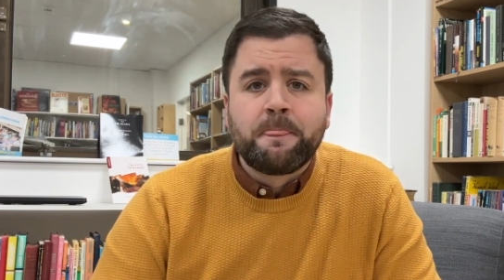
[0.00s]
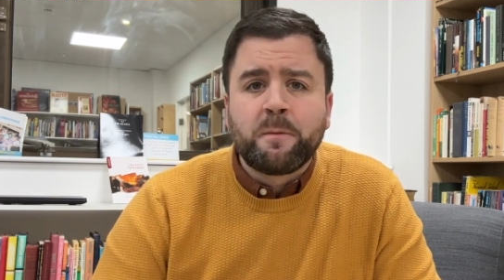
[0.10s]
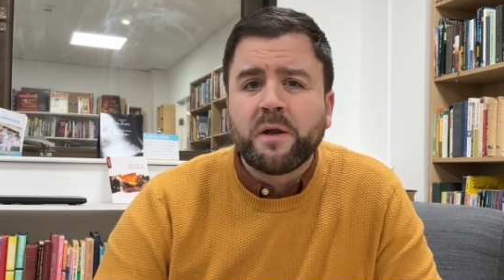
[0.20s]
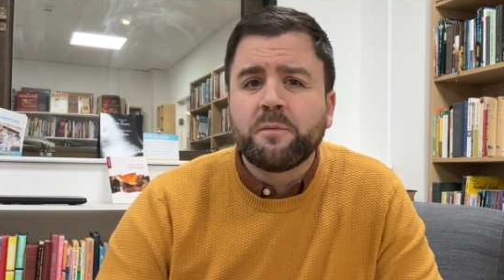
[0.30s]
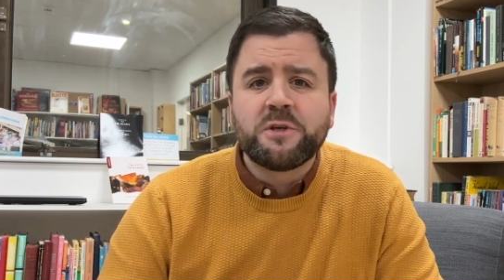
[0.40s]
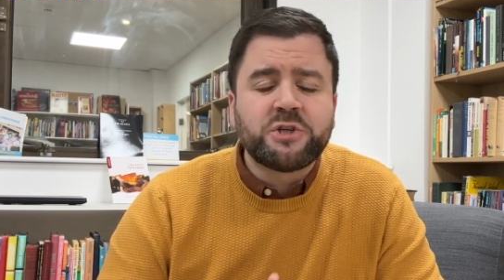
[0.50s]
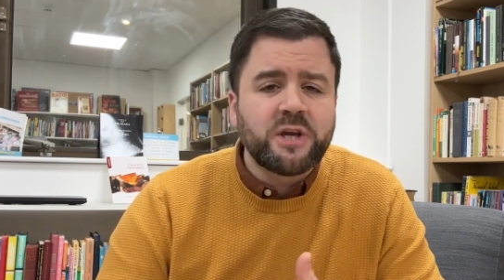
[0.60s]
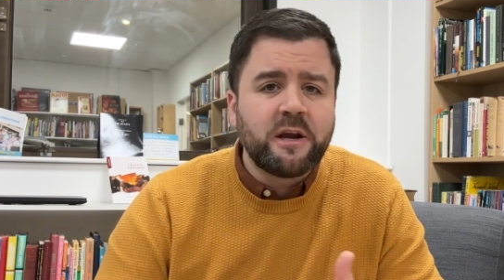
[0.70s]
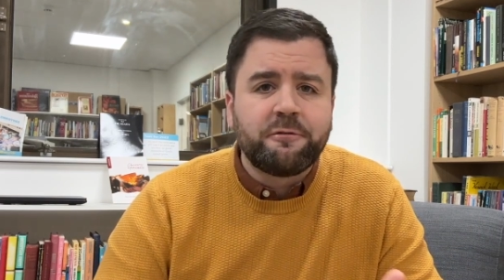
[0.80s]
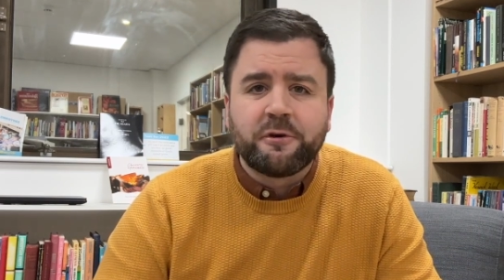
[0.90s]
Why don't we
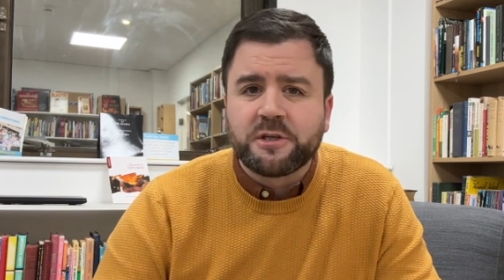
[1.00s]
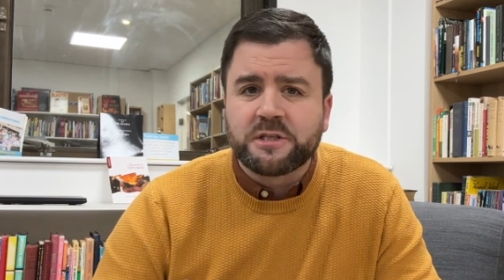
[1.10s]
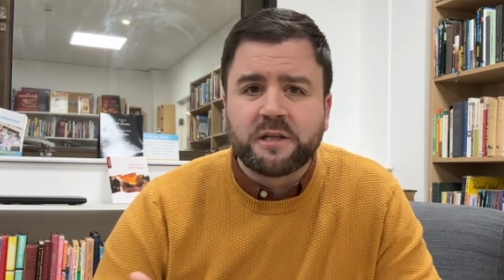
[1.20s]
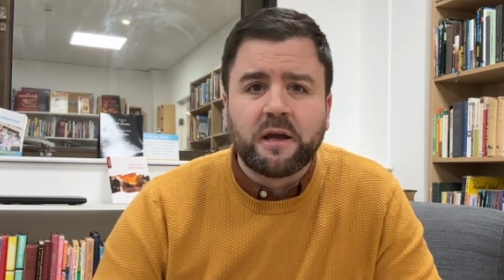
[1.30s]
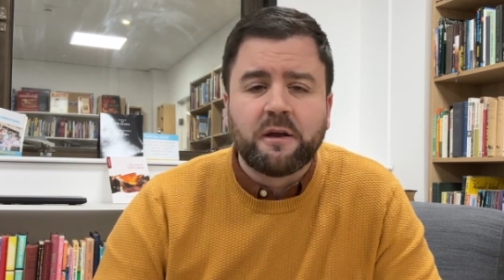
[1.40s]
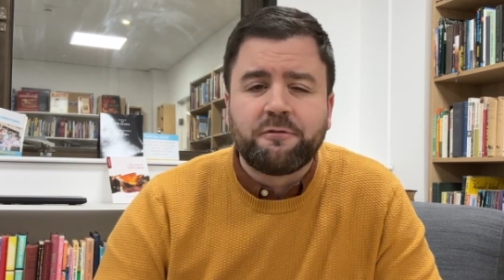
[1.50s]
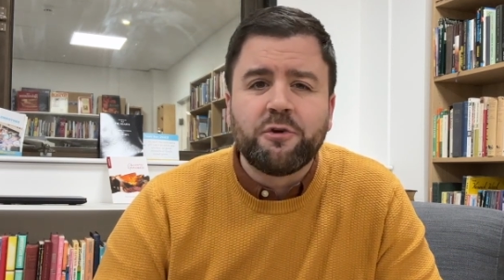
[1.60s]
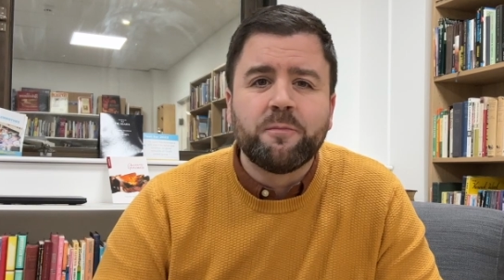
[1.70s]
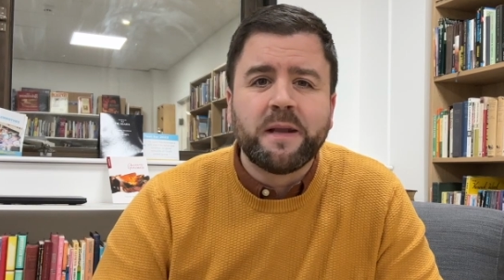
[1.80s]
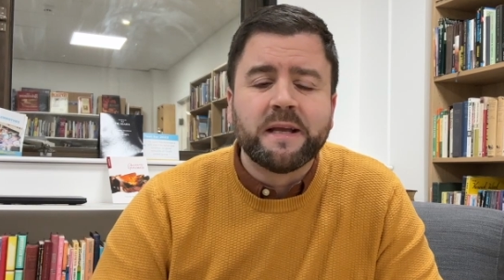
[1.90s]
share for just a
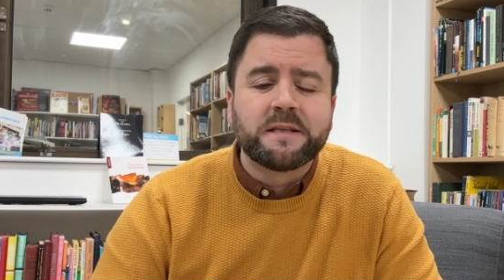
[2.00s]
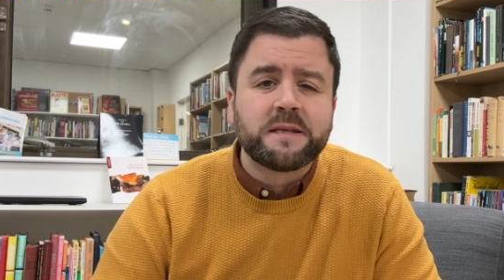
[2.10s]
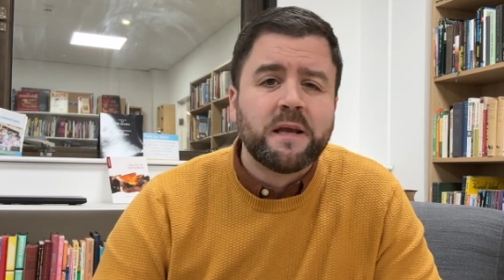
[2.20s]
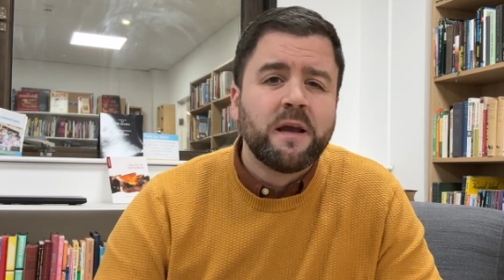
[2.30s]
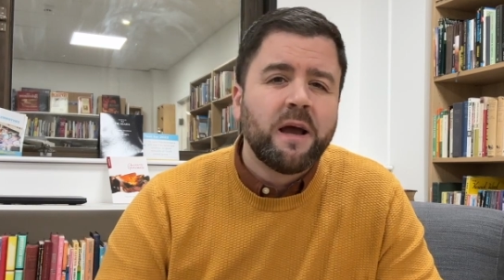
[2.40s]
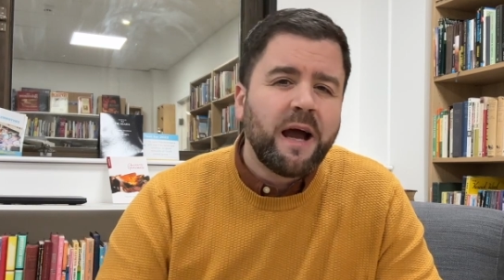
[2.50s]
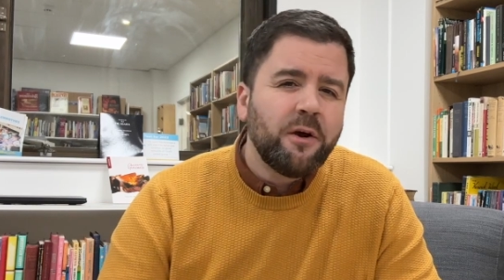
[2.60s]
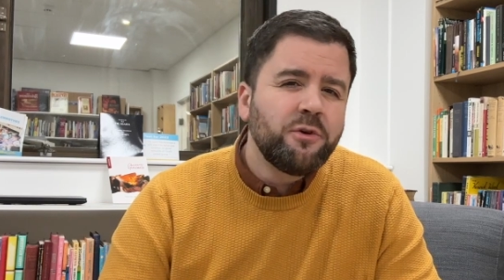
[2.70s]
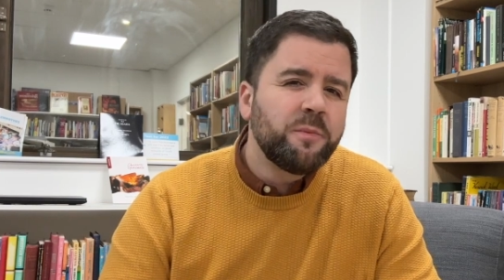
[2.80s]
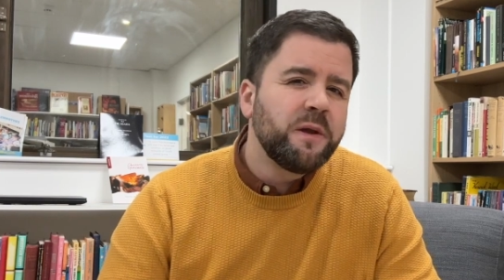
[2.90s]
few minutes,
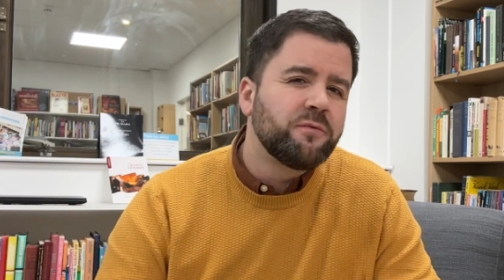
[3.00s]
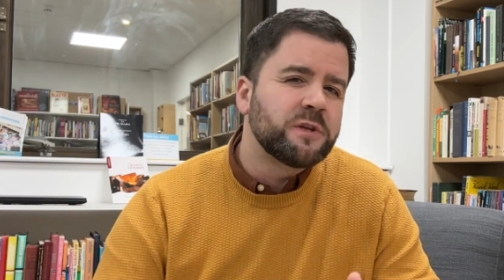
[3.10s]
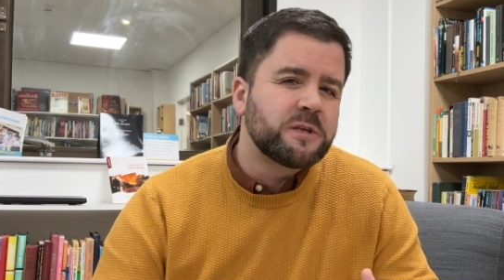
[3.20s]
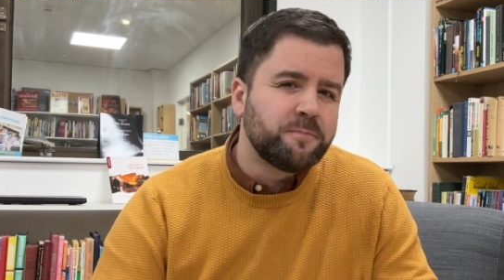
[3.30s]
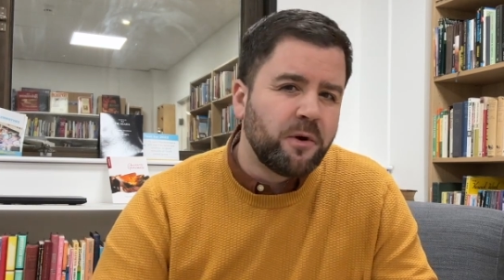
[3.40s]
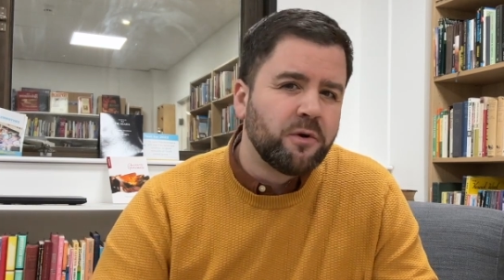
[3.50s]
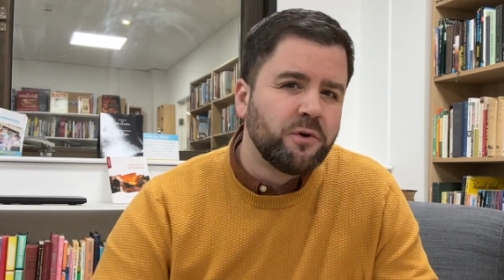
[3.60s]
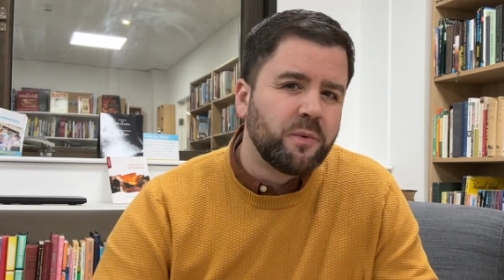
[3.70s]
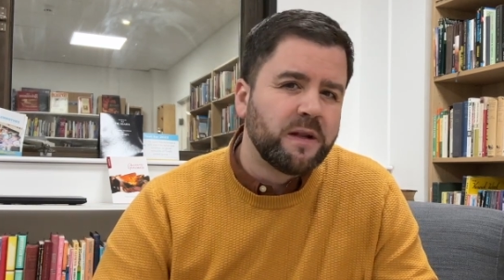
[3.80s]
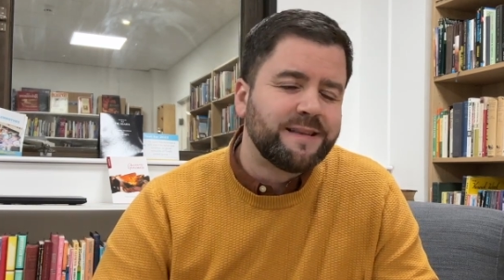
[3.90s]
how do we
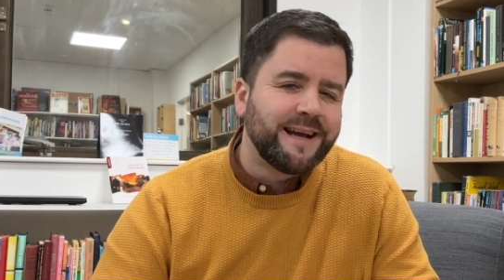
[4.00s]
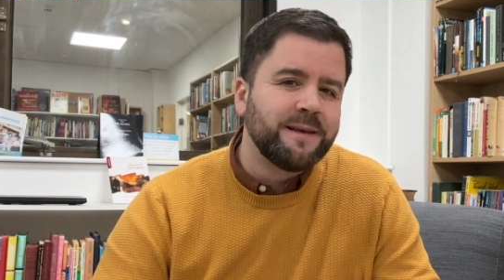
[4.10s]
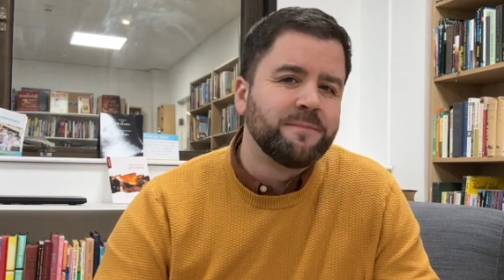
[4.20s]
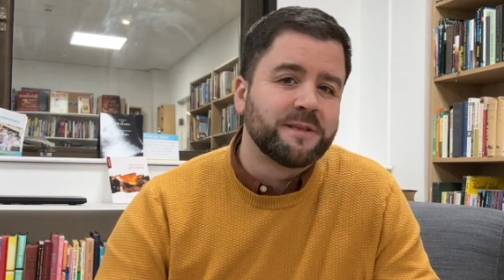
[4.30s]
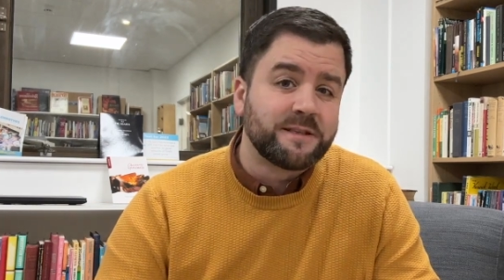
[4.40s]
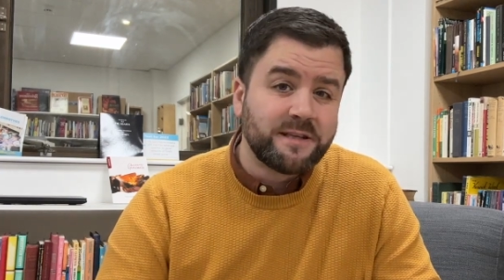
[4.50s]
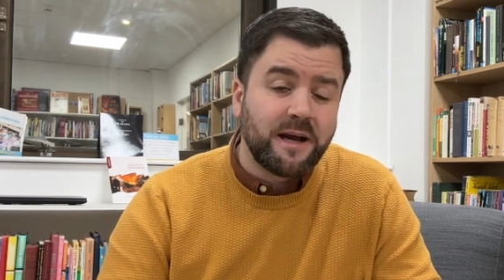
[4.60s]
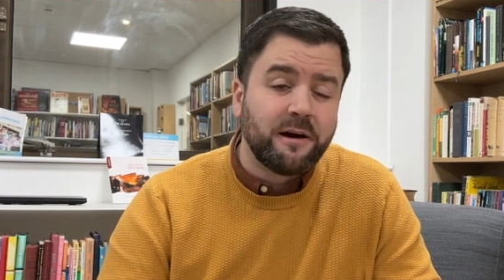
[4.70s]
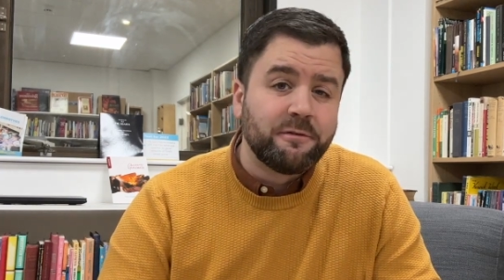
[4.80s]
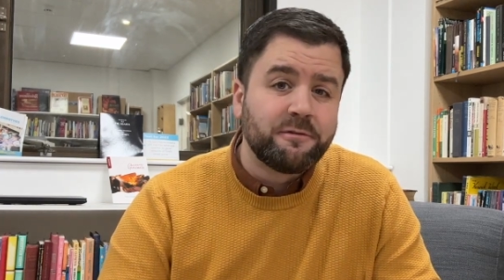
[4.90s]
respond when times are
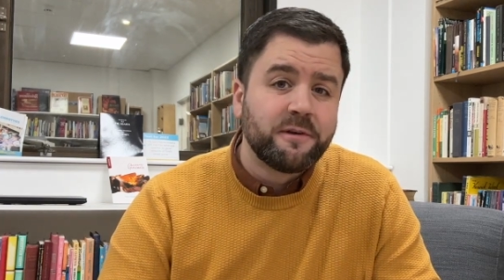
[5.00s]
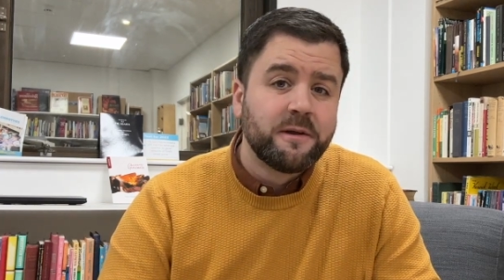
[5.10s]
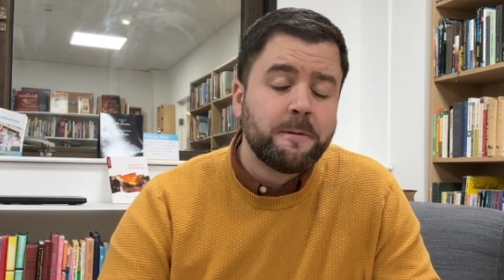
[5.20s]
tough?